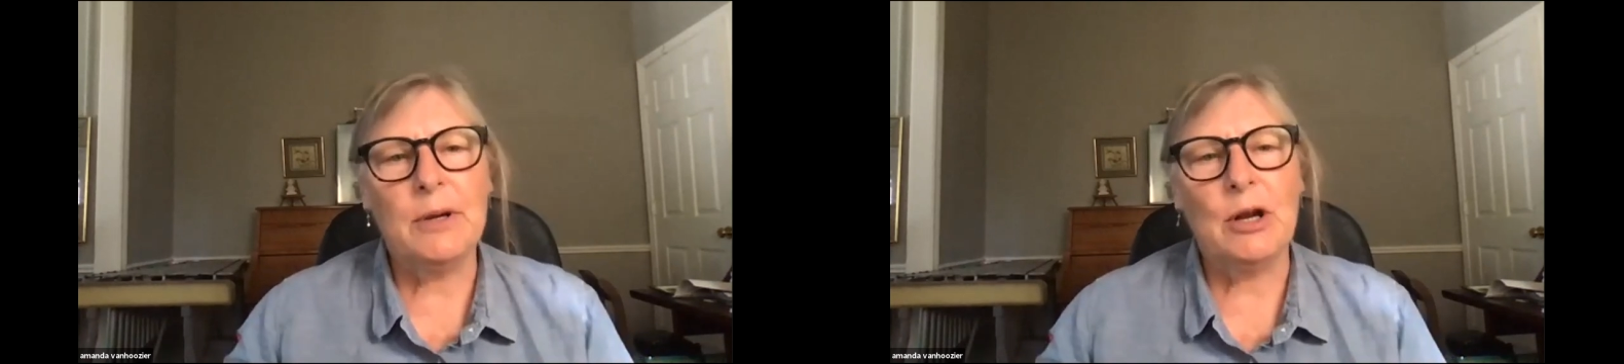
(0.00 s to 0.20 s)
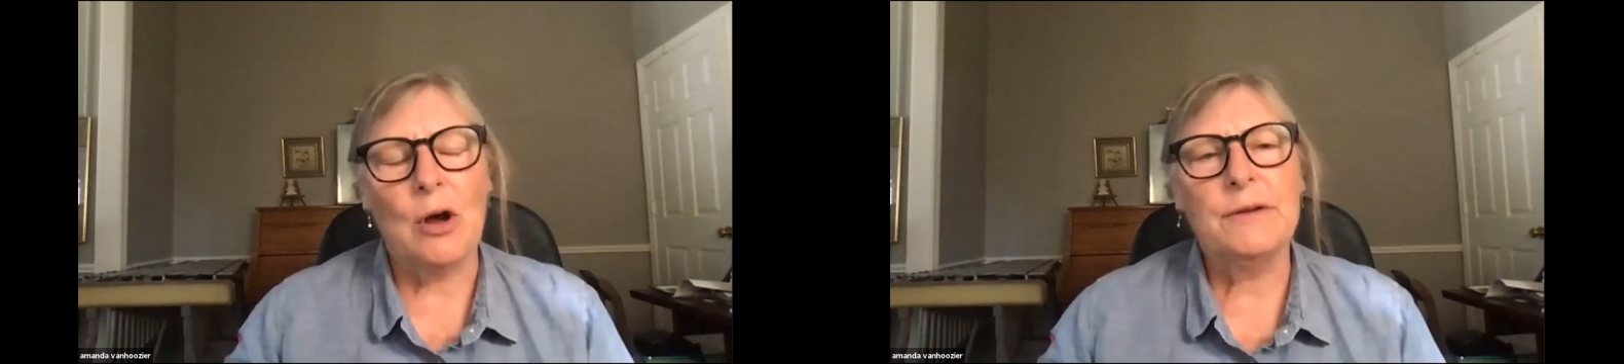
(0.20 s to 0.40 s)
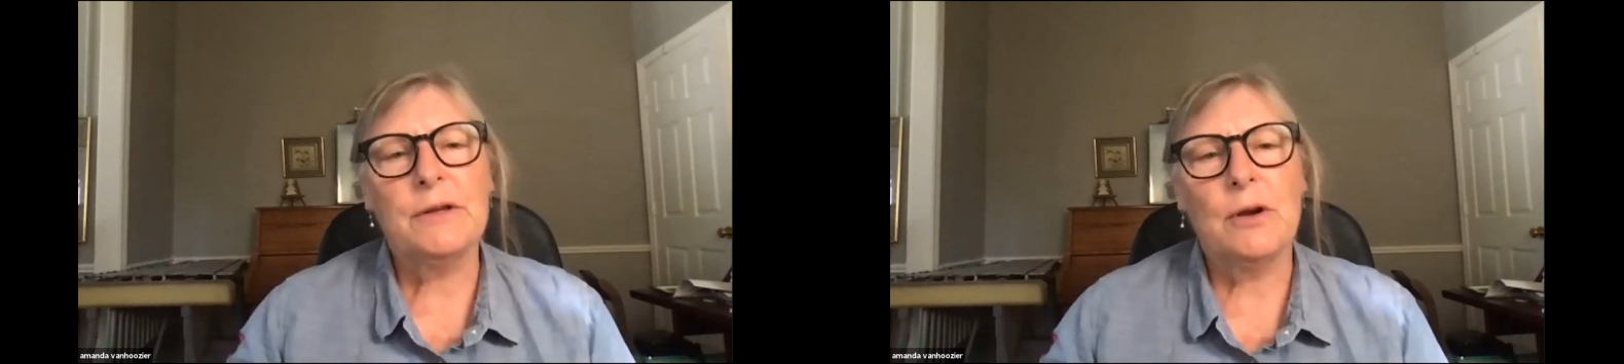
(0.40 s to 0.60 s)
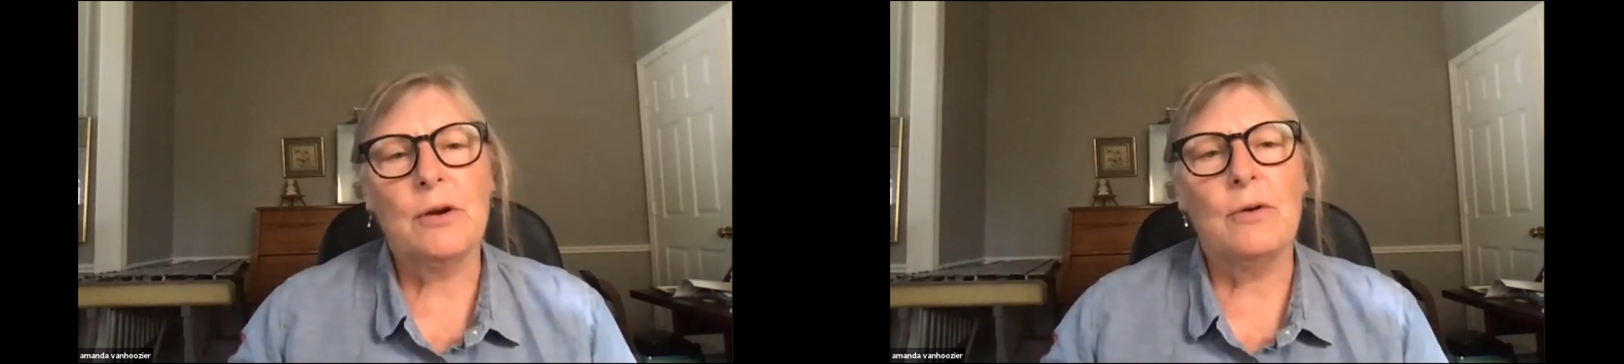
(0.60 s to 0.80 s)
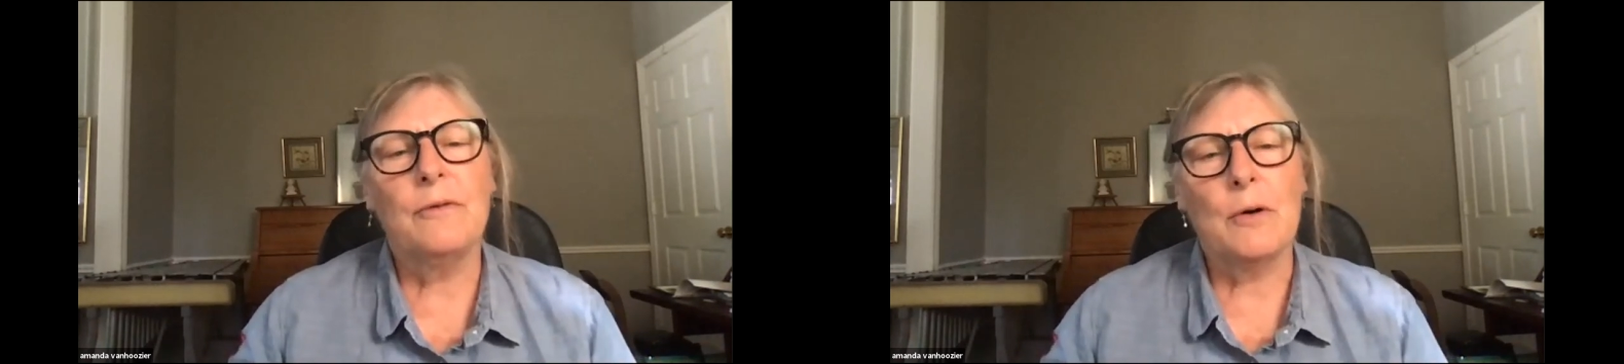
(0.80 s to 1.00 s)
but
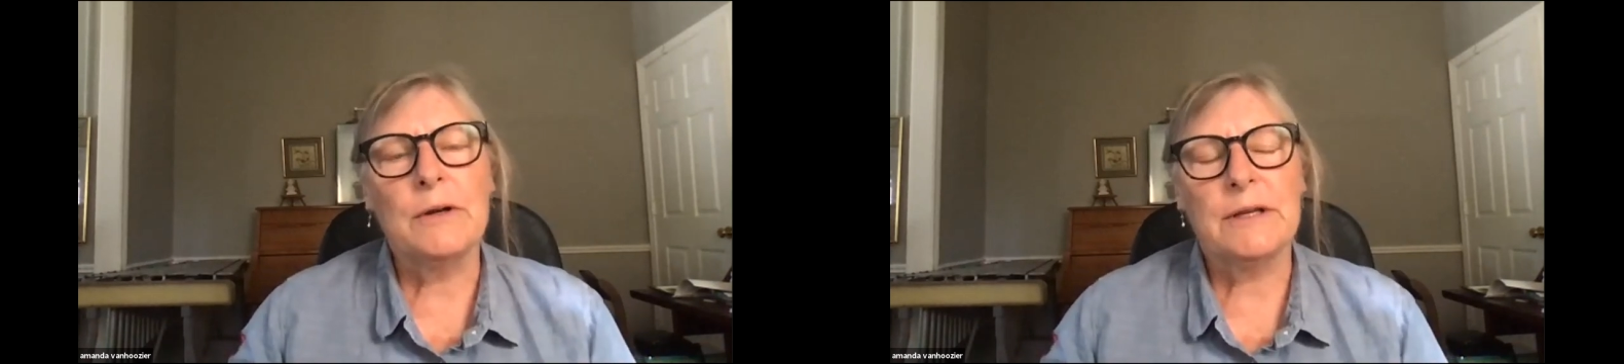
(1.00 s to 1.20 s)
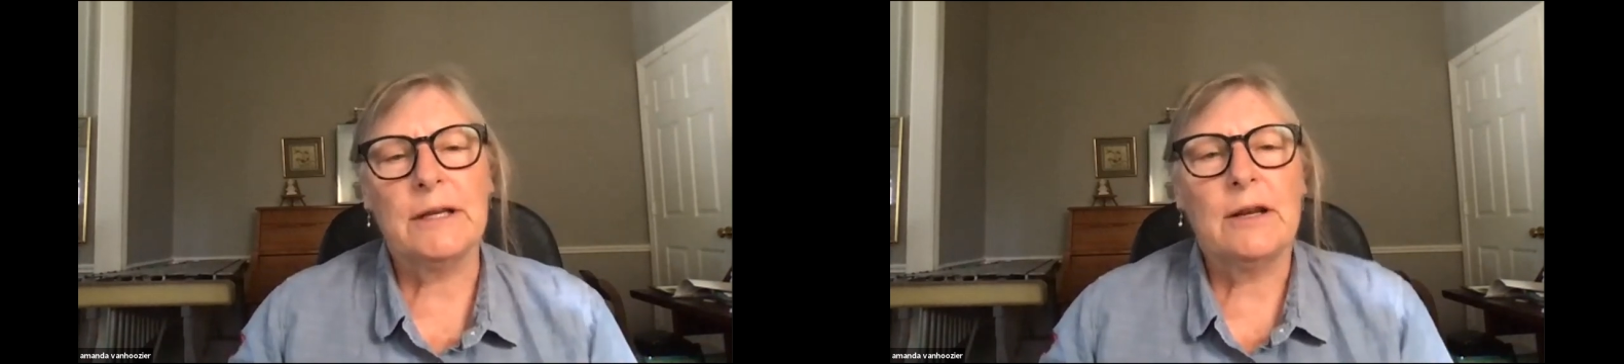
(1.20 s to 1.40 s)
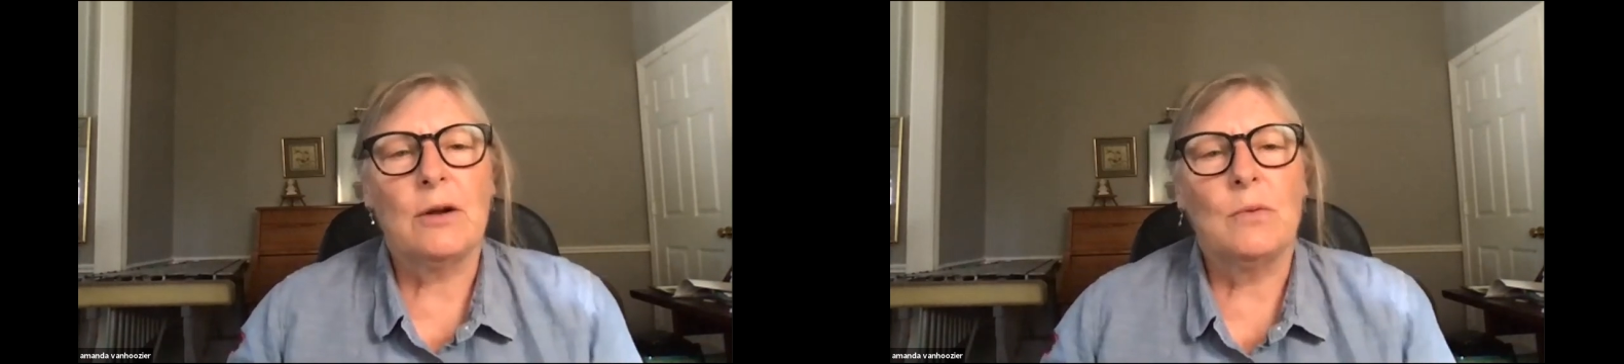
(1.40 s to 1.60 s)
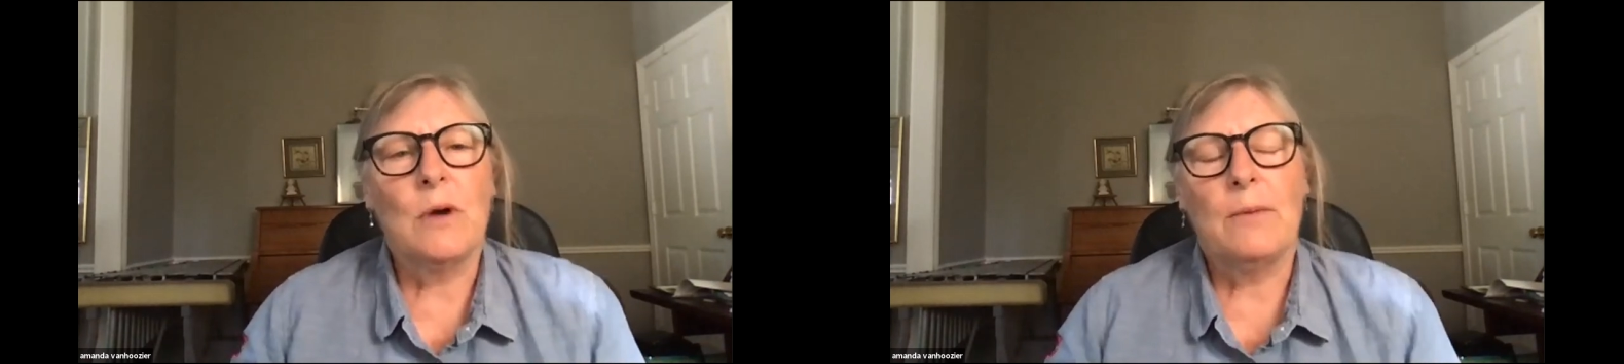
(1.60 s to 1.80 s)
also focusing on